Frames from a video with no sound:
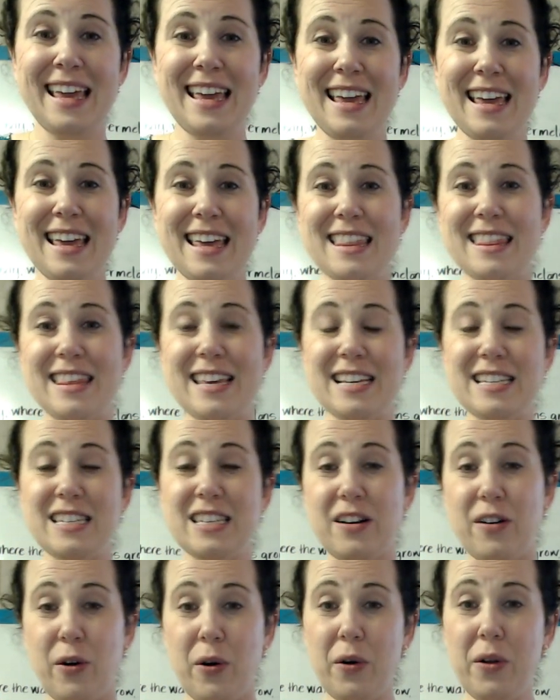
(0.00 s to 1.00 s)
This
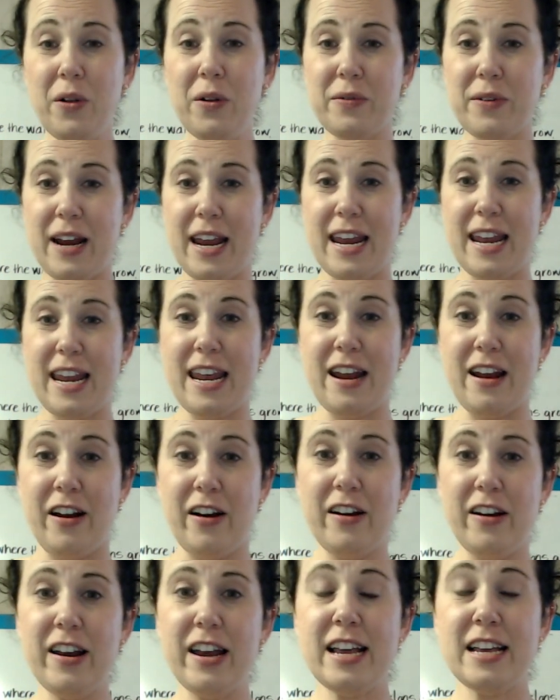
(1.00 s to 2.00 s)
hole right here
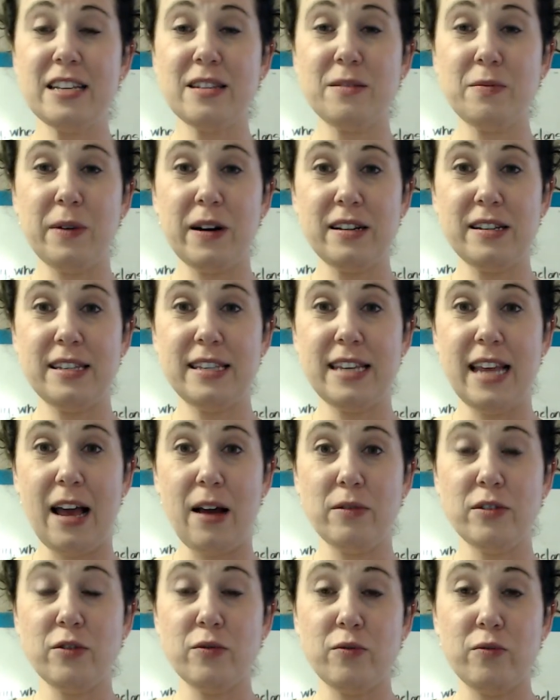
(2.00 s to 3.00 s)
is where sound
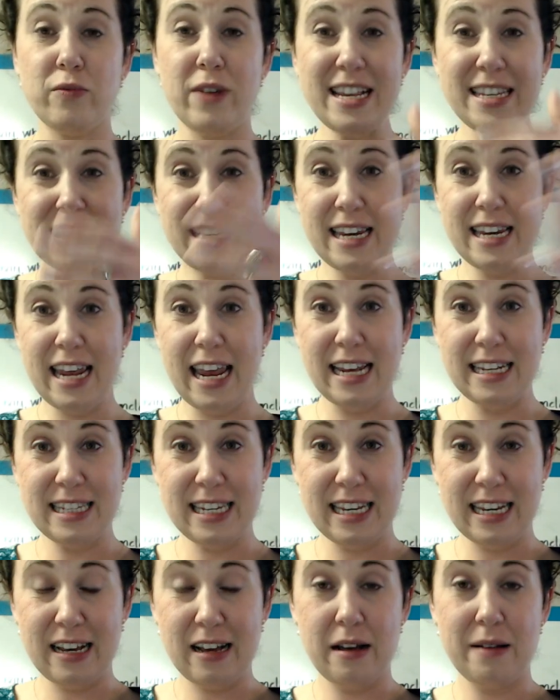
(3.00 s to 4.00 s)
resonates. It
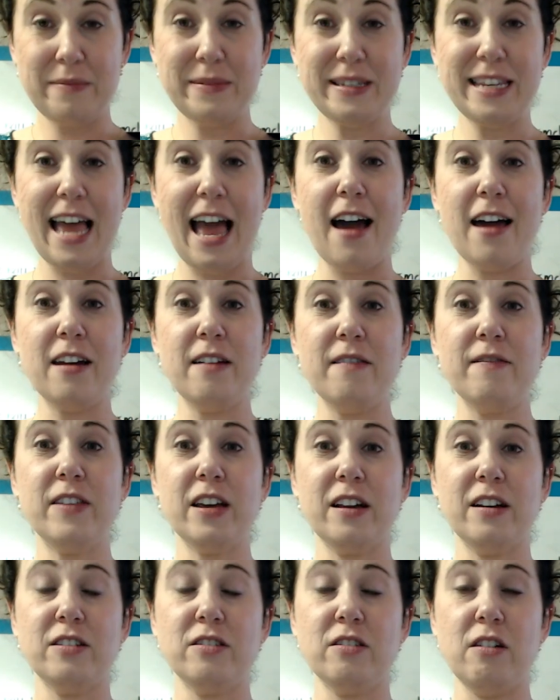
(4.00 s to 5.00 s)
comes out of the
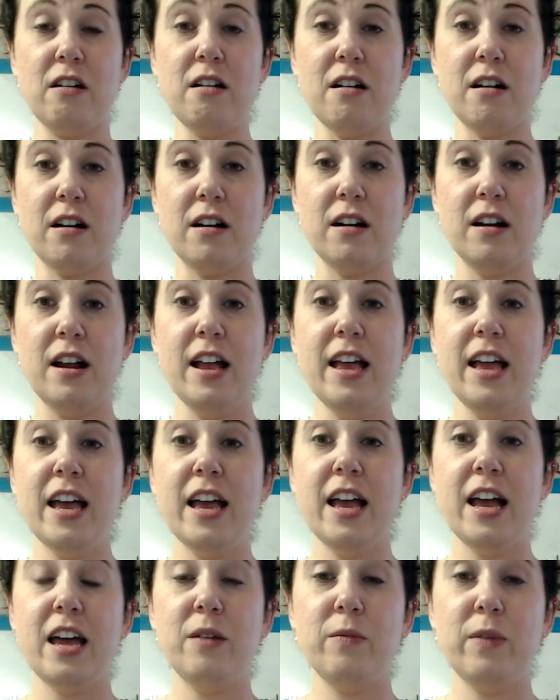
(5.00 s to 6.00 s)
guitar. And
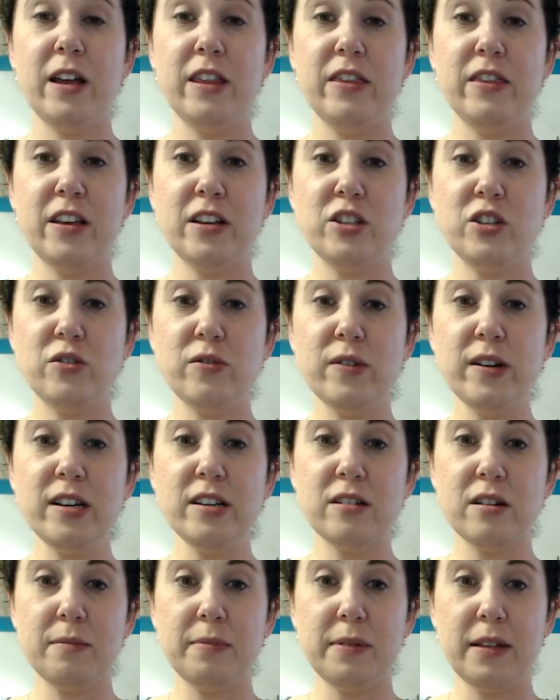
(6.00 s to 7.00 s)
when the strings are
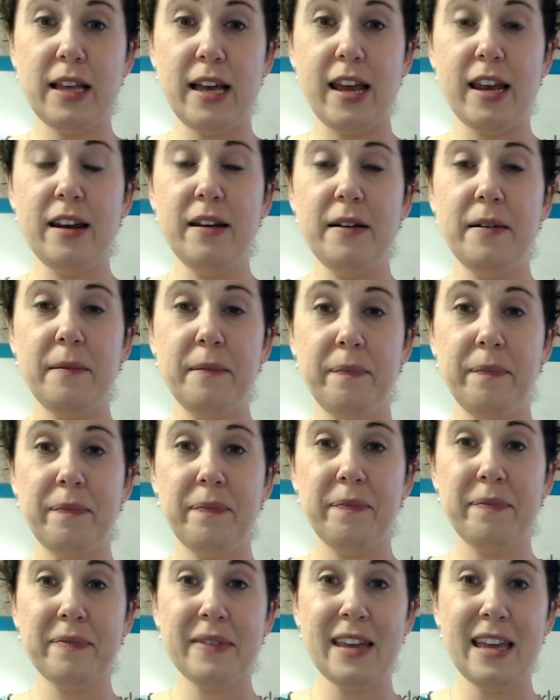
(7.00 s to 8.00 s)
played,
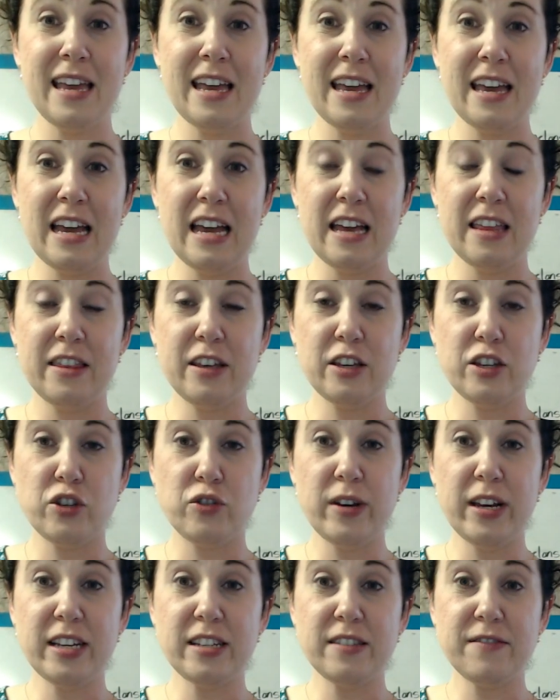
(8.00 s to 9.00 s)
the strings
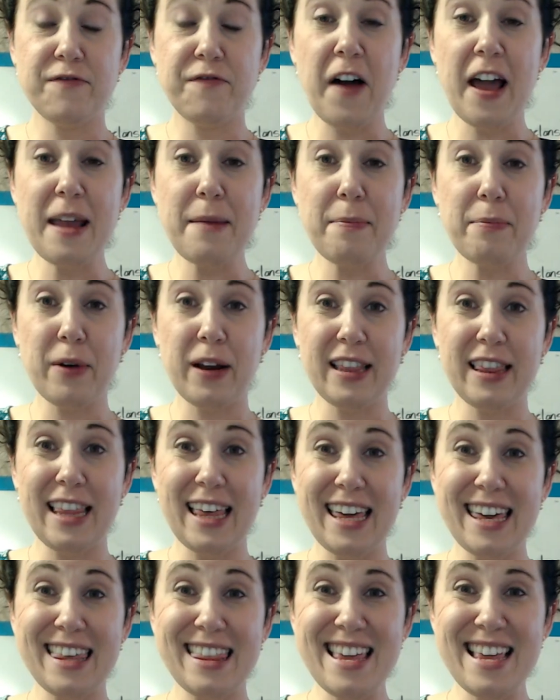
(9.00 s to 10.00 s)
vibrate like
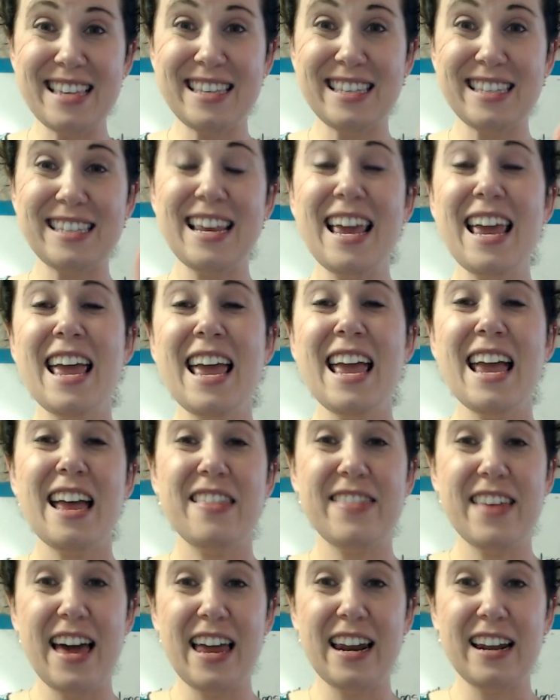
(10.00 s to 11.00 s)
this, and that
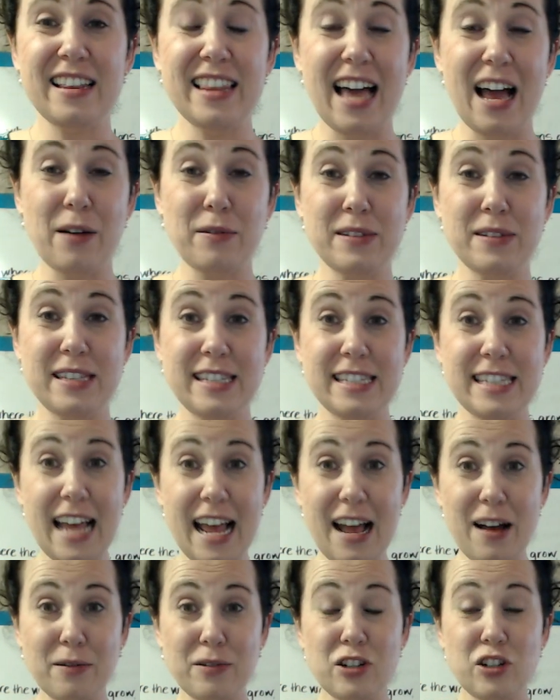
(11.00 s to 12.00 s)
allows sound
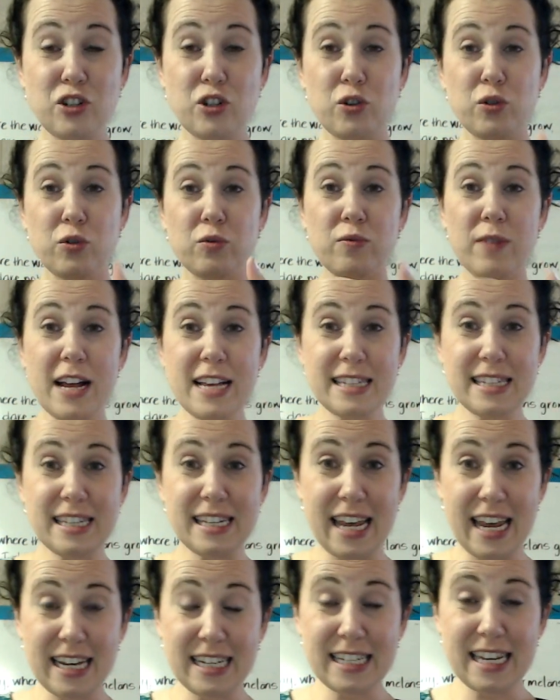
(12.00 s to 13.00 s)
to resonate
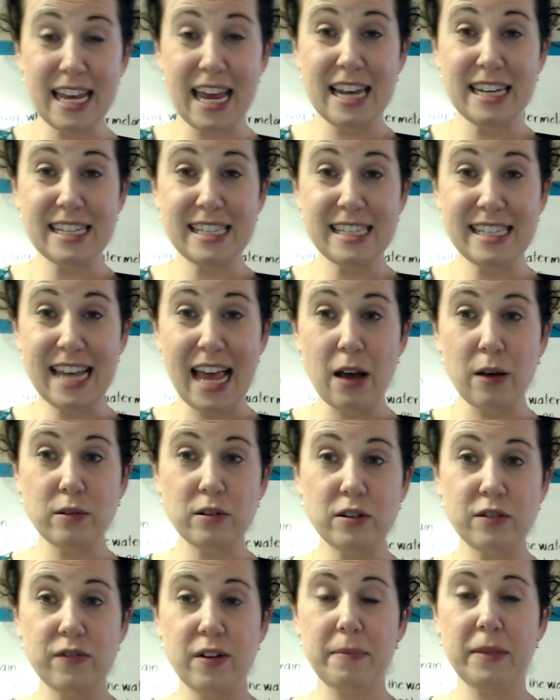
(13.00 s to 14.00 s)
and sound from
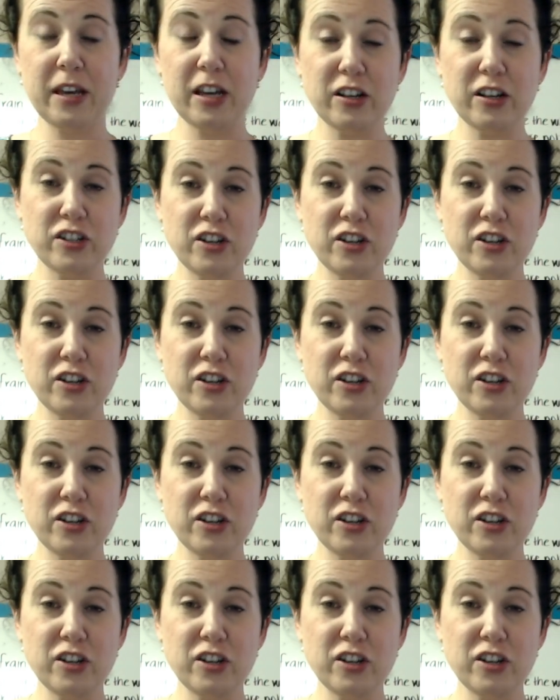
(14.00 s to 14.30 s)
the guitar.